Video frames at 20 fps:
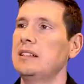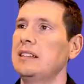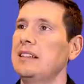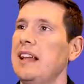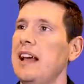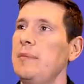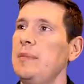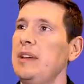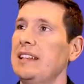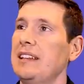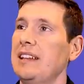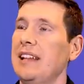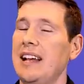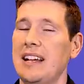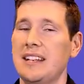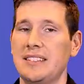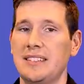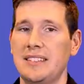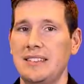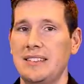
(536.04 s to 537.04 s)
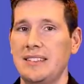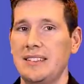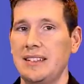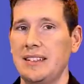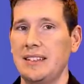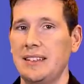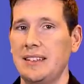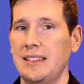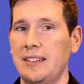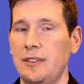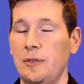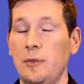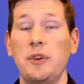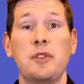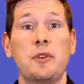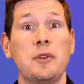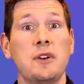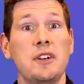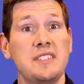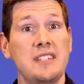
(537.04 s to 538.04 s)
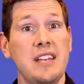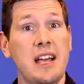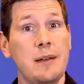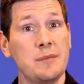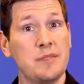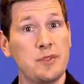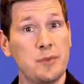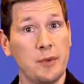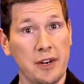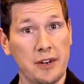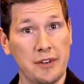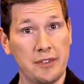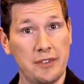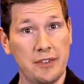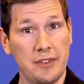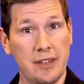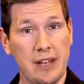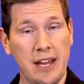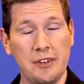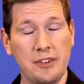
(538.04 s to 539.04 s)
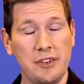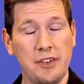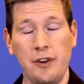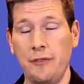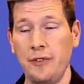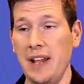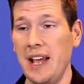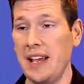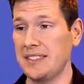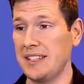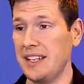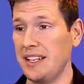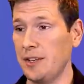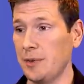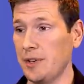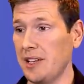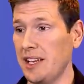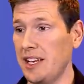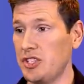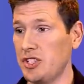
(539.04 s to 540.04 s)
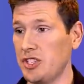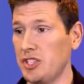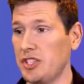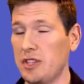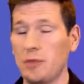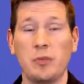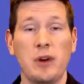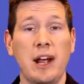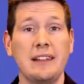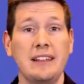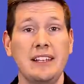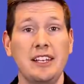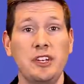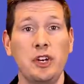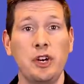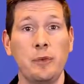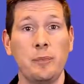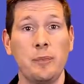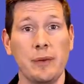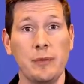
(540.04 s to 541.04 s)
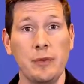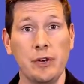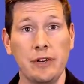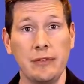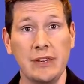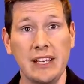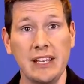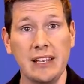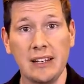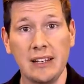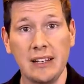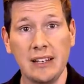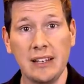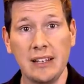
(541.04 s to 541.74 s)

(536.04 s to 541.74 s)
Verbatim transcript: Limitless with Chris Hemsworth. I don't know if it has any relation to the Bradley Cooper movie.